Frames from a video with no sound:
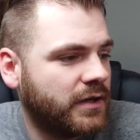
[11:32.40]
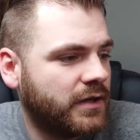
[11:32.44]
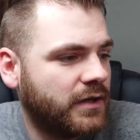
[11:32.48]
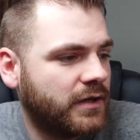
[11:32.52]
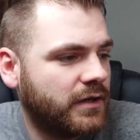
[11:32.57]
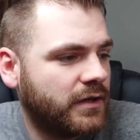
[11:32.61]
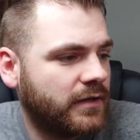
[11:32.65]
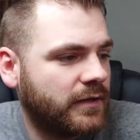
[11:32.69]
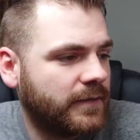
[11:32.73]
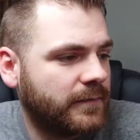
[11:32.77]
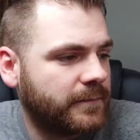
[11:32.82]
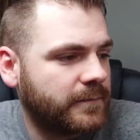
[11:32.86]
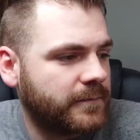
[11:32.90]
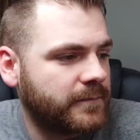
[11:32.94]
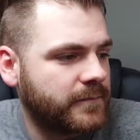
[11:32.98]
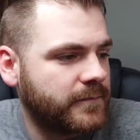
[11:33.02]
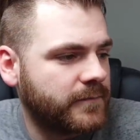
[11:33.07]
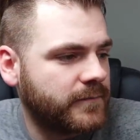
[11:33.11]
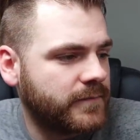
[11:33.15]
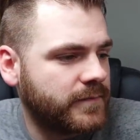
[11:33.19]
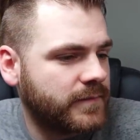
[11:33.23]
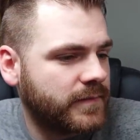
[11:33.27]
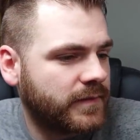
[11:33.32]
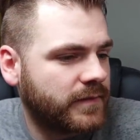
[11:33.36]

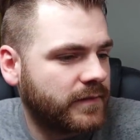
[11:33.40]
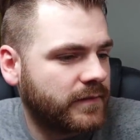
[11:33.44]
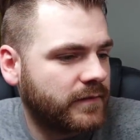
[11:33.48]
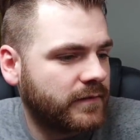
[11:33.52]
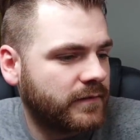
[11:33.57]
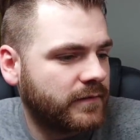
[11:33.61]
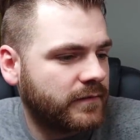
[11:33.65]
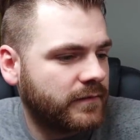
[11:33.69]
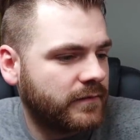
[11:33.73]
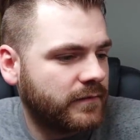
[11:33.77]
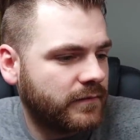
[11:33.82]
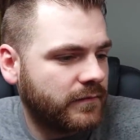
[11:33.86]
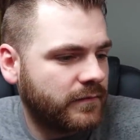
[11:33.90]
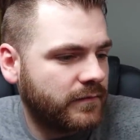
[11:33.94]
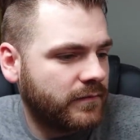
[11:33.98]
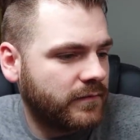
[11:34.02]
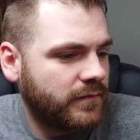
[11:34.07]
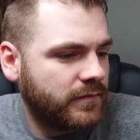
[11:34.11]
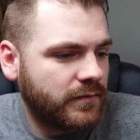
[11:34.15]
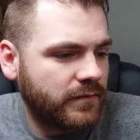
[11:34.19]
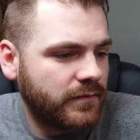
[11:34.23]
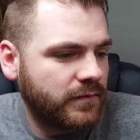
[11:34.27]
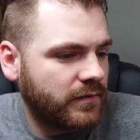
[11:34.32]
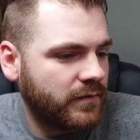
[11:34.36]

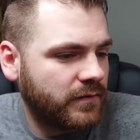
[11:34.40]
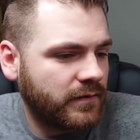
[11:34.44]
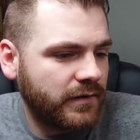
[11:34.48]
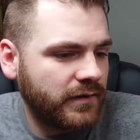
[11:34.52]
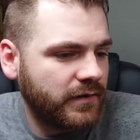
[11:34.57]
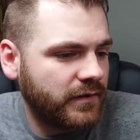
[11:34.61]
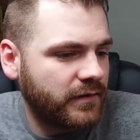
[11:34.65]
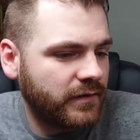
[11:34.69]
Nobody speaks.